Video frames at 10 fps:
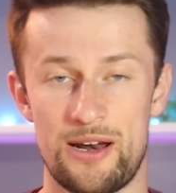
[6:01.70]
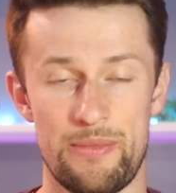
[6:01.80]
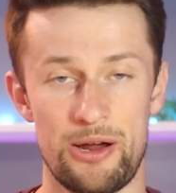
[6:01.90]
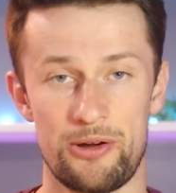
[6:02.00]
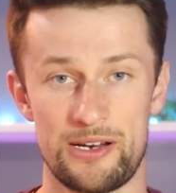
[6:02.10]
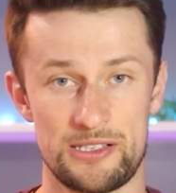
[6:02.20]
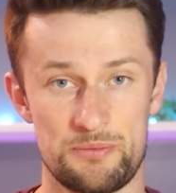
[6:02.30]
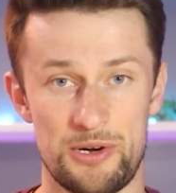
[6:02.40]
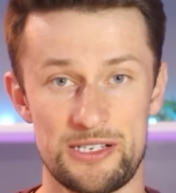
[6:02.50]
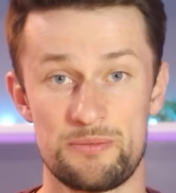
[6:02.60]
that American
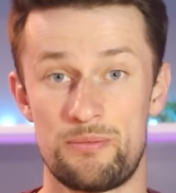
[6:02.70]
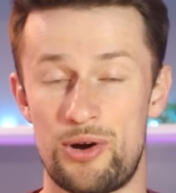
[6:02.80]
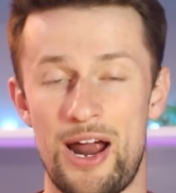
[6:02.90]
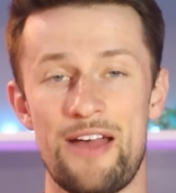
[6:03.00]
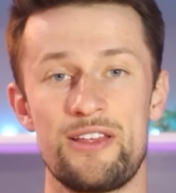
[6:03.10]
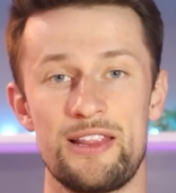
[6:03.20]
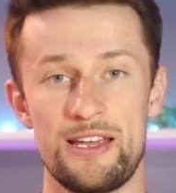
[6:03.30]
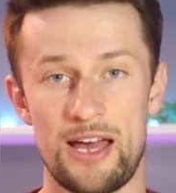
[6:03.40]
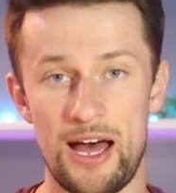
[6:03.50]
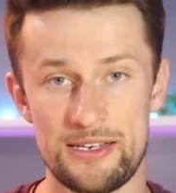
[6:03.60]
Express privately
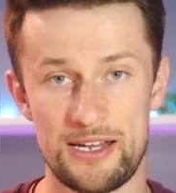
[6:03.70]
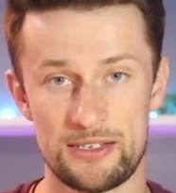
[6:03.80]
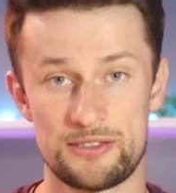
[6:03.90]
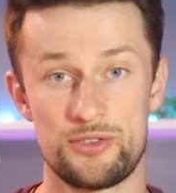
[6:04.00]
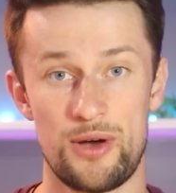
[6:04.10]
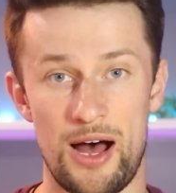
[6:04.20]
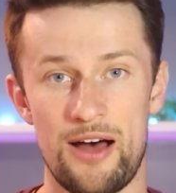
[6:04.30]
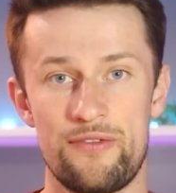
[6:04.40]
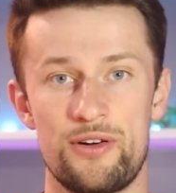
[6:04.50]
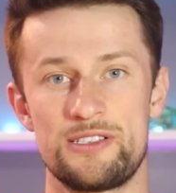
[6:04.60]
contacts to
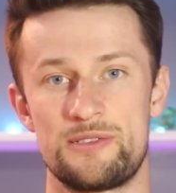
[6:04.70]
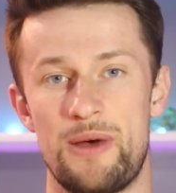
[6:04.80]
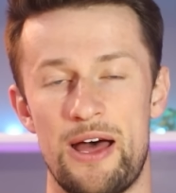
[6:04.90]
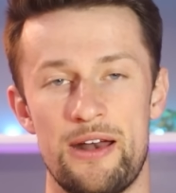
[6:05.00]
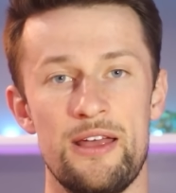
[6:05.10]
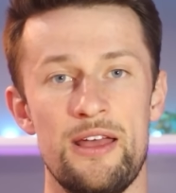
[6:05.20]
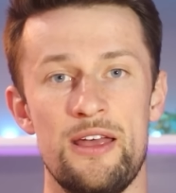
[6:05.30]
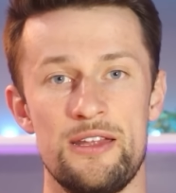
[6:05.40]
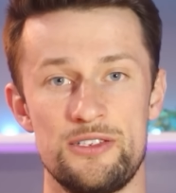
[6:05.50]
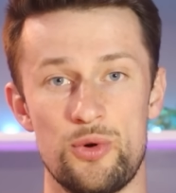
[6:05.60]
offer a spot
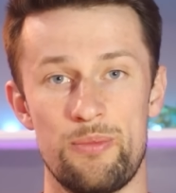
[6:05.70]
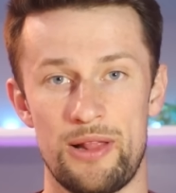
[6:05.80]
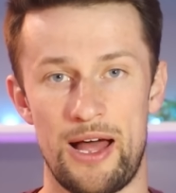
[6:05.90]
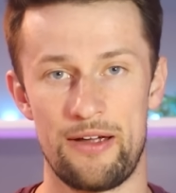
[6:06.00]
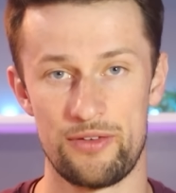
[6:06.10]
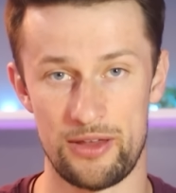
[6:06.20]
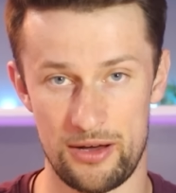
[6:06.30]
to apply for the